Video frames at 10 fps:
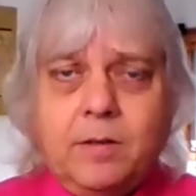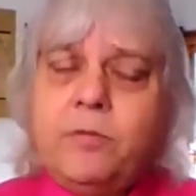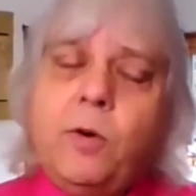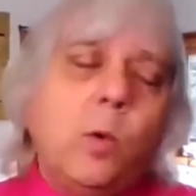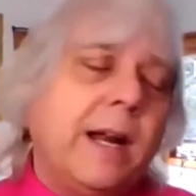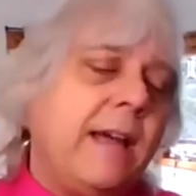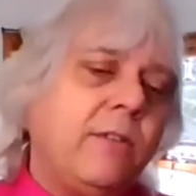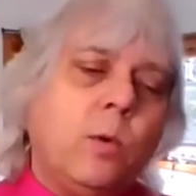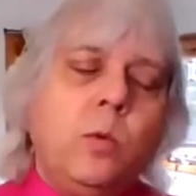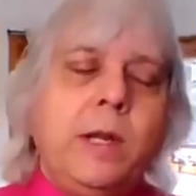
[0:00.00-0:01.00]
For
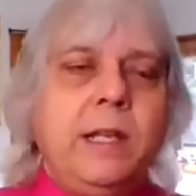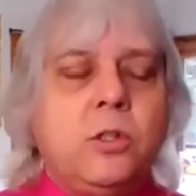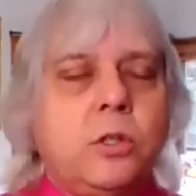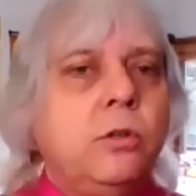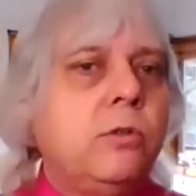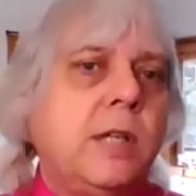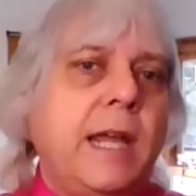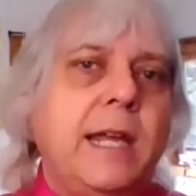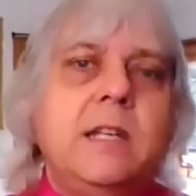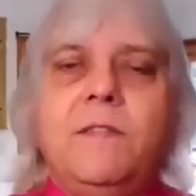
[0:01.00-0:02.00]
whatever we choose to
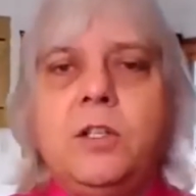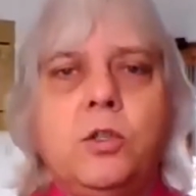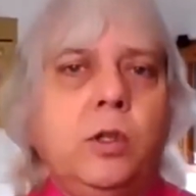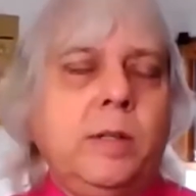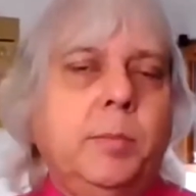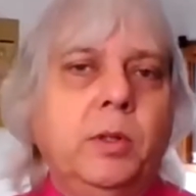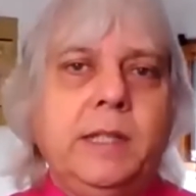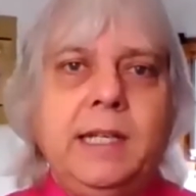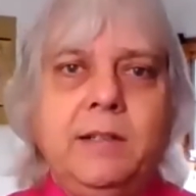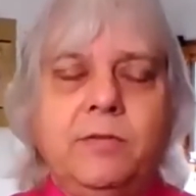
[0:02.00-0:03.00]
individually
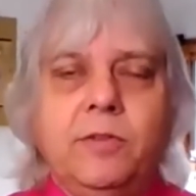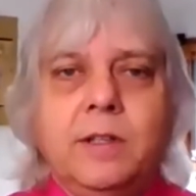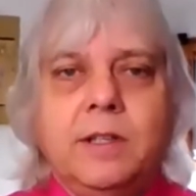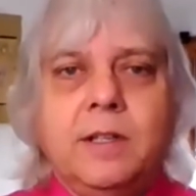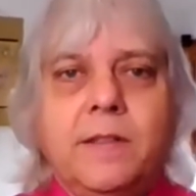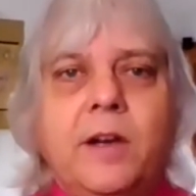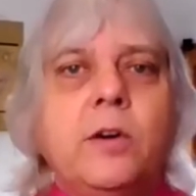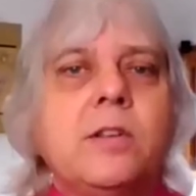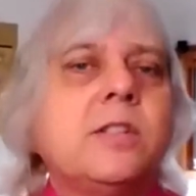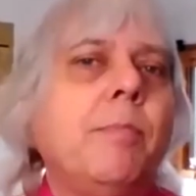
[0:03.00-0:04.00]
believe,
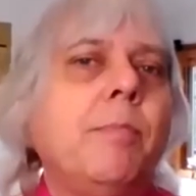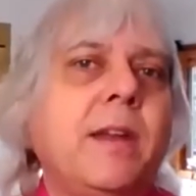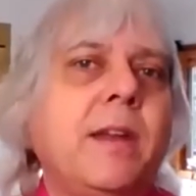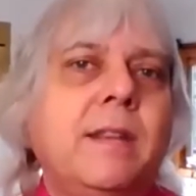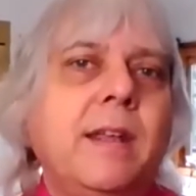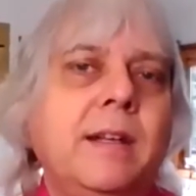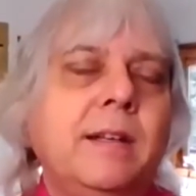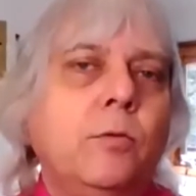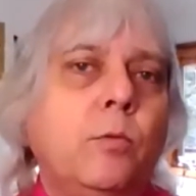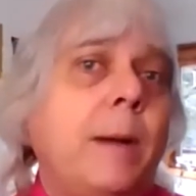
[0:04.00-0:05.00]
there is something
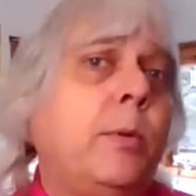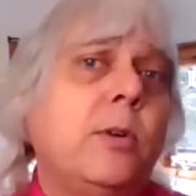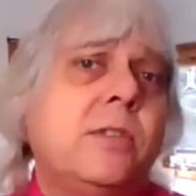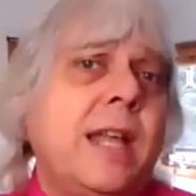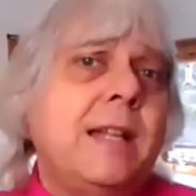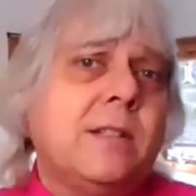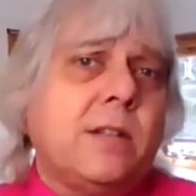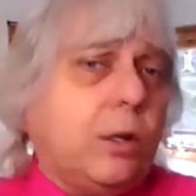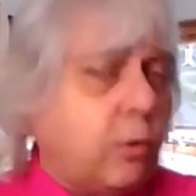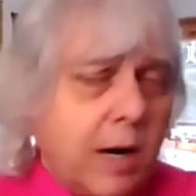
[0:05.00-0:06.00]
that represents the
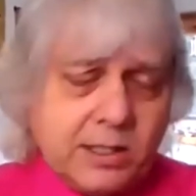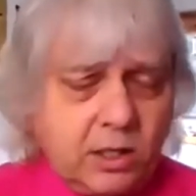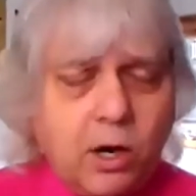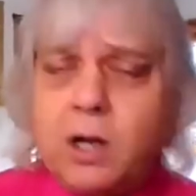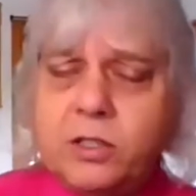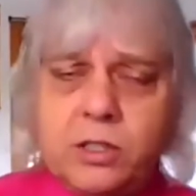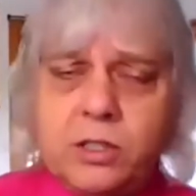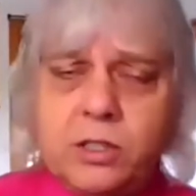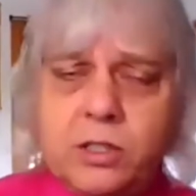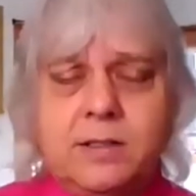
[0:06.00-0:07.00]
Christ
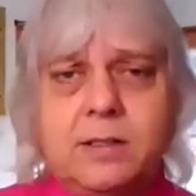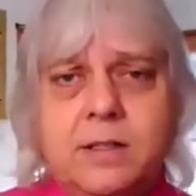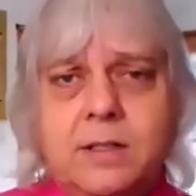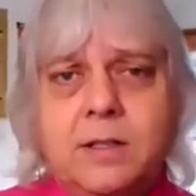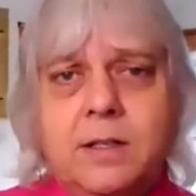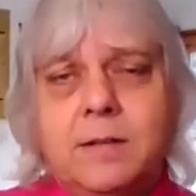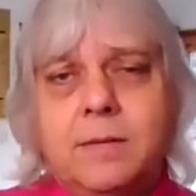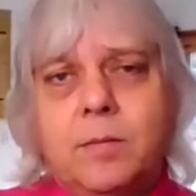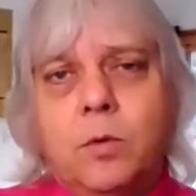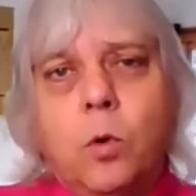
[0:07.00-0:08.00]
consciousness,
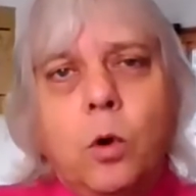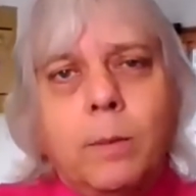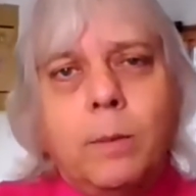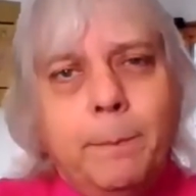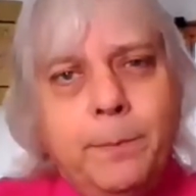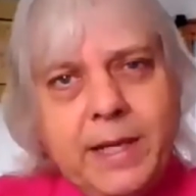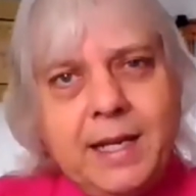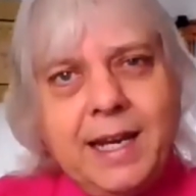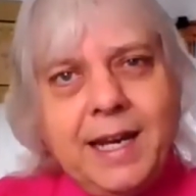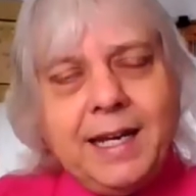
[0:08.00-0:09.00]
or
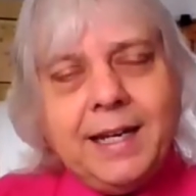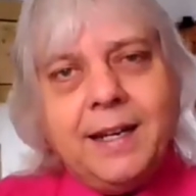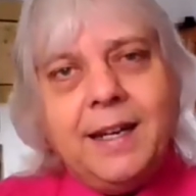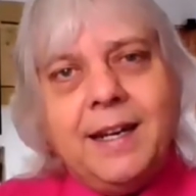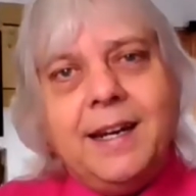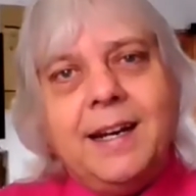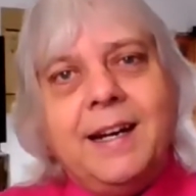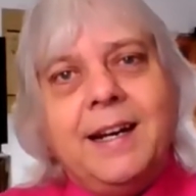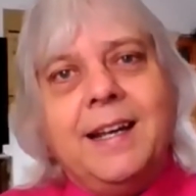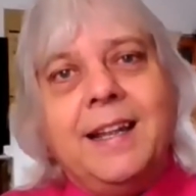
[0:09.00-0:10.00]
being
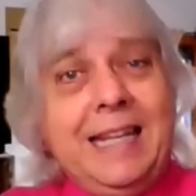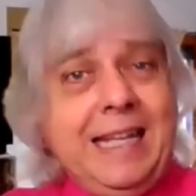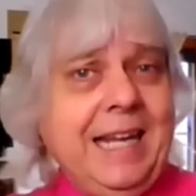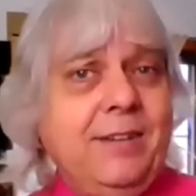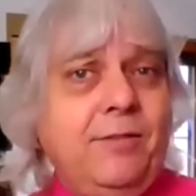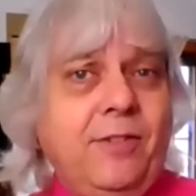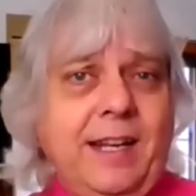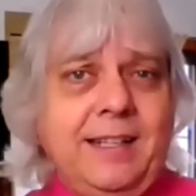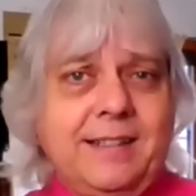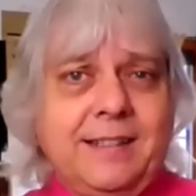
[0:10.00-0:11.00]
the
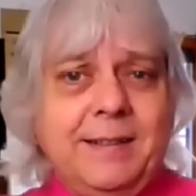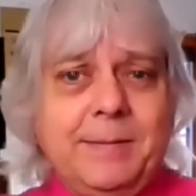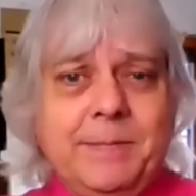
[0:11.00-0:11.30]
infinite.